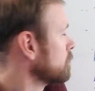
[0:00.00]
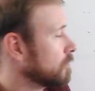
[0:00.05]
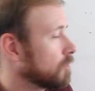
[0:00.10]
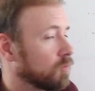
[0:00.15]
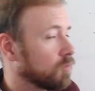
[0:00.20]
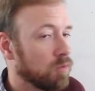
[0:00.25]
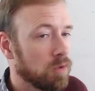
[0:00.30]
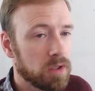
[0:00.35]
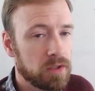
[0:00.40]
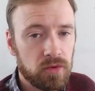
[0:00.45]

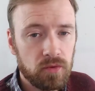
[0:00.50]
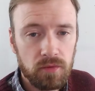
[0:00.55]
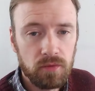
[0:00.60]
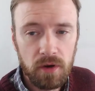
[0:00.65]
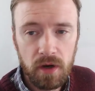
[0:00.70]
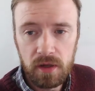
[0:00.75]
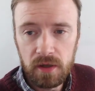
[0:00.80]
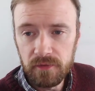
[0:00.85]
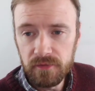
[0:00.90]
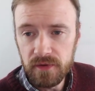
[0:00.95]
What do
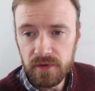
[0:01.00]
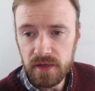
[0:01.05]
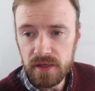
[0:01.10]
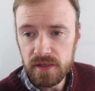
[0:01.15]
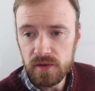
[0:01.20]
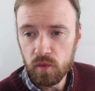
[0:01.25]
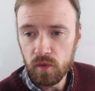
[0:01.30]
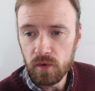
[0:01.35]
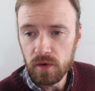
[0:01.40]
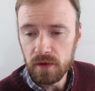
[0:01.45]
all of
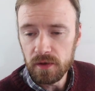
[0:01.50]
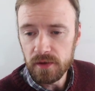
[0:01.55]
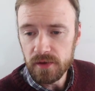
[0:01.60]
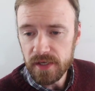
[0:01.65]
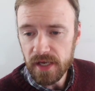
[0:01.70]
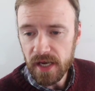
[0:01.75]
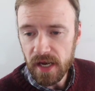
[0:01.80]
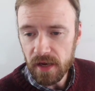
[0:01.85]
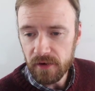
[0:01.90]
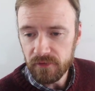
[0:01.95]
these words
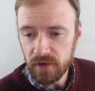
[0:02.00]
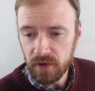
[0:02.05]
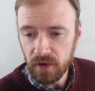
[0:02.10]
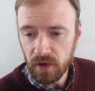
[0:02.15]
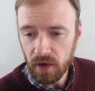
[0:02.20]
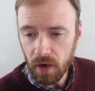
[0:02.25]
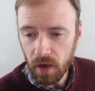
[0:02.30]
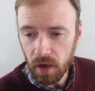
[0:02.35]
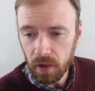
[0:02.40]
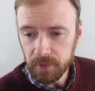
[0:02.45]
have in
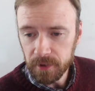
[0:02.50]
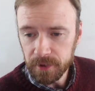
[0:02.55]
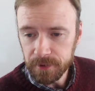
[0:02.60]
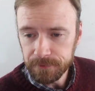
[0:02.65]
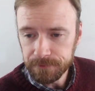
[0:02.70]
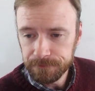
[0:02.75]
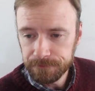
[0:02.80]
common?